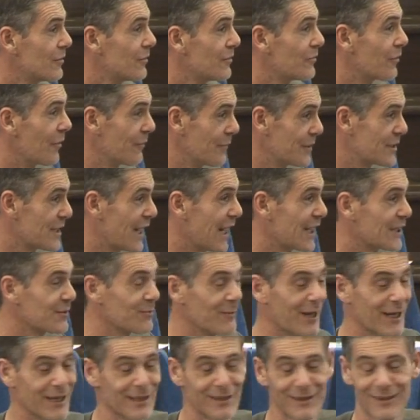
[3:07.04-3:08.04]
from the
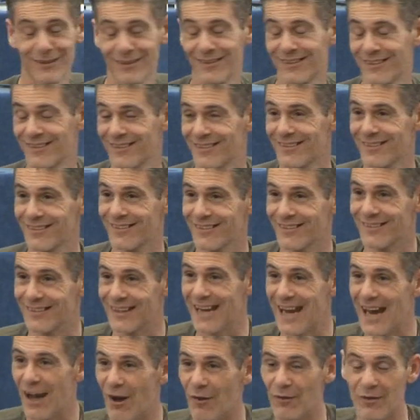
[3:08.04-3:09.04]
taxman.
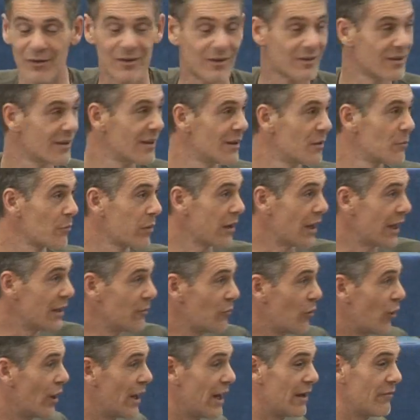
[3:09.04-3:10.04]
Now,
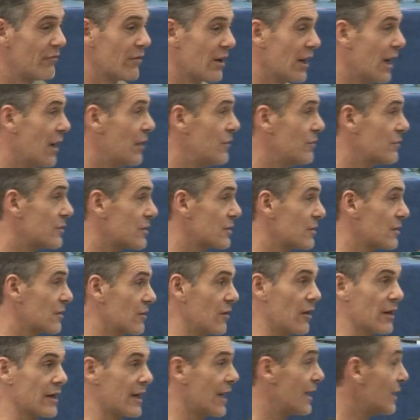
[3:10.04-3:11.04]
plain white envelopes,
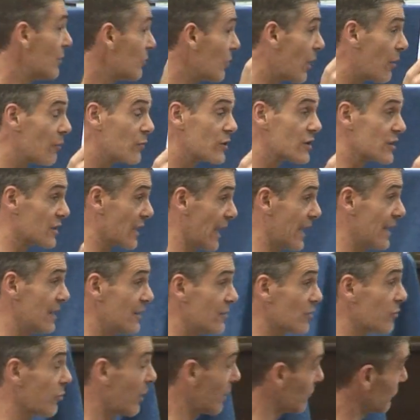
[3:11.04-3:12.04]
like anyone would
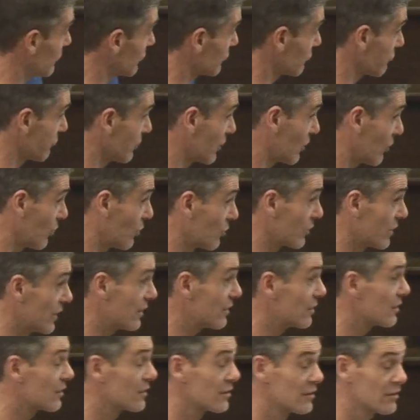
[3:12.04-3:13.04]
send. One was
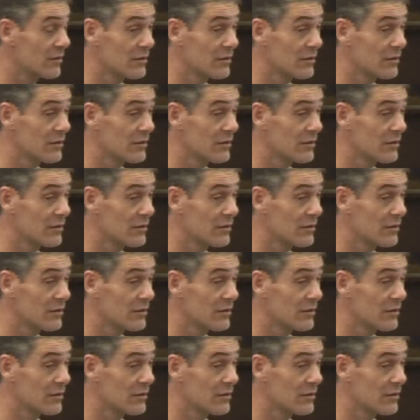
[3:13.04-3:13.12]
recorded,